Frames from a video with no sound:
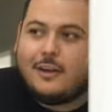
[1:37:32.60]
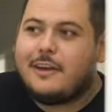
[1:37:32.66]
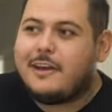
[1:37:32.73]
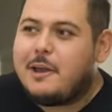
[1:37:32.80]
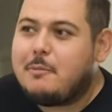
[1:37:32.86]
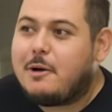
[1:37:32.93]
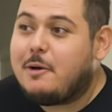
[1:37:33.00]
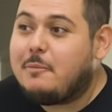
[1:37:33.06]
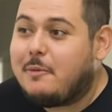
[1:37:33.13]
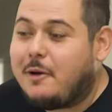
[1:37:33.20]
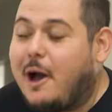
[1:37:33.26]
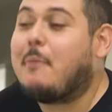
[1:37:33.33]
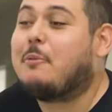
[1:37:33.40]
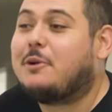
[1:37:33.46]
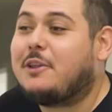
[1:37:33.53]
Hey mom,
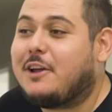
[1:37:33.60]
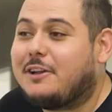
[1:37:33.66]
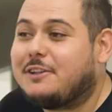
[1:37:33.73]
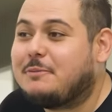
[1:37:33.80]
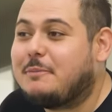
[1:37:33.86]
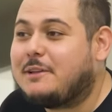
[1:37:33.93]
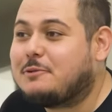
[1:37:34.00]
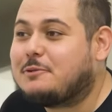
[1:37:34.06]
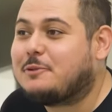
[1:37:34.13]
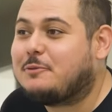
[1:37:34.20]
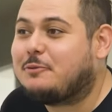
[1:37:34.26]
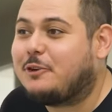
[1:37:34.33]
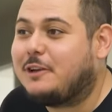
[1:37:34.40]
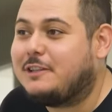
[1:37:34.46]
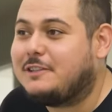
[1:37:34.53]
I'm one of the haunted maids with some
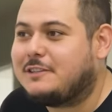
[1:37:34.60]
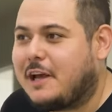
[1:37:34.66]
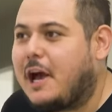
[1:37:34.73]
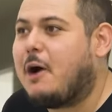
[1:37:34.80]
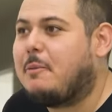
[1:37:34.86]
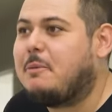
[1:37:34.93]
friends. I'll